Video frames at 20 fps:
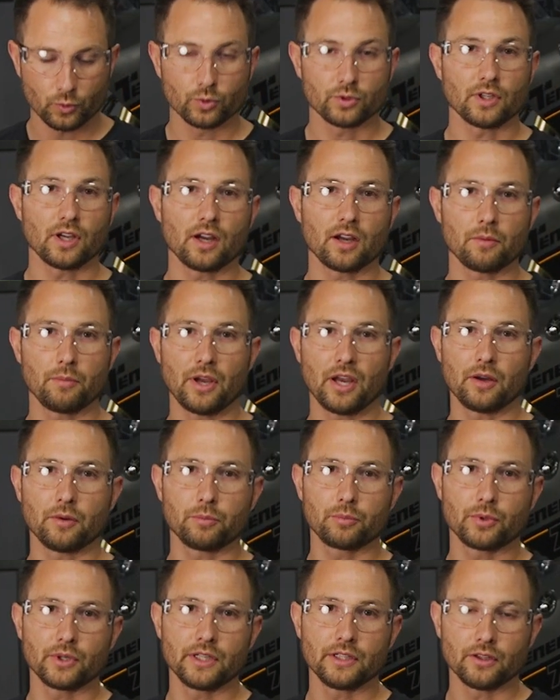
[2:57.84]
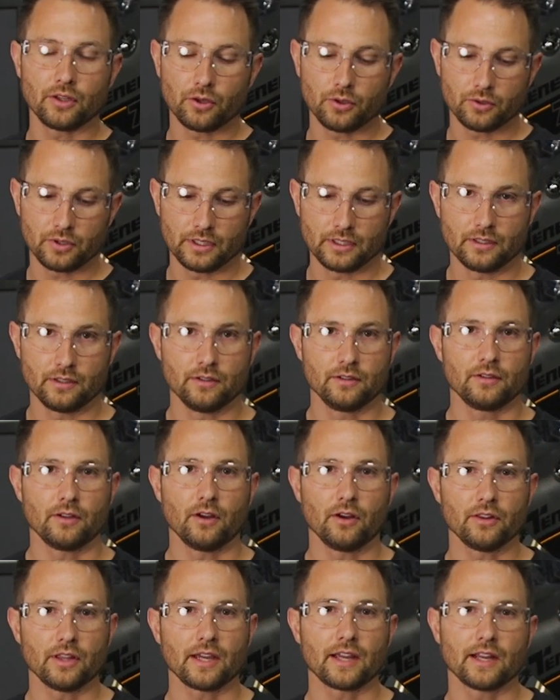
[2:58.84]
we'll talk about preload and
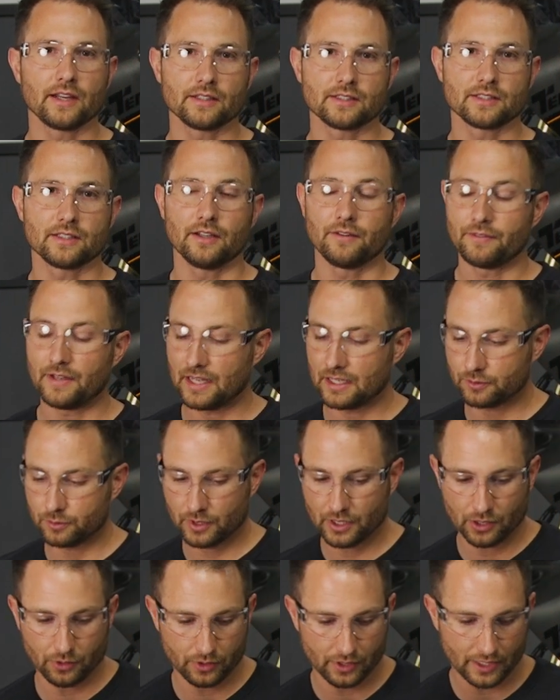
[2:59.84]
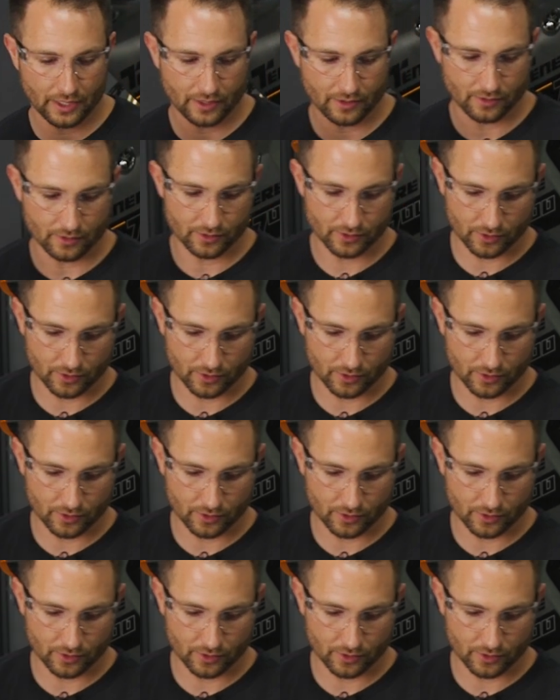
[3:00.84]
all that kind of stuff as we go together.